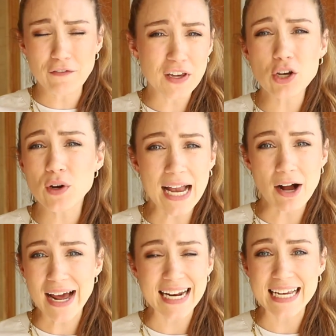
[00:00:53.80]
figuring
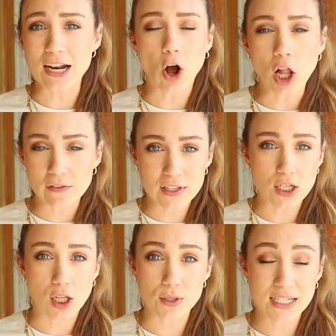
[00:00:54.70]
out how to get all of this
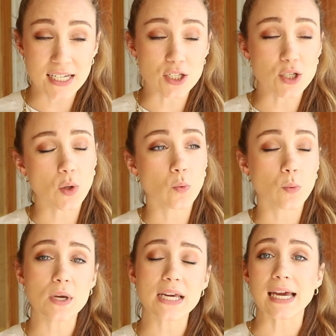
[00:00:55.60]
closed in so that
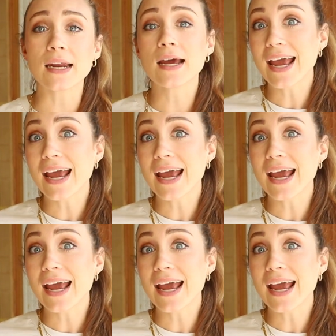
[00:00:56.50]
when we get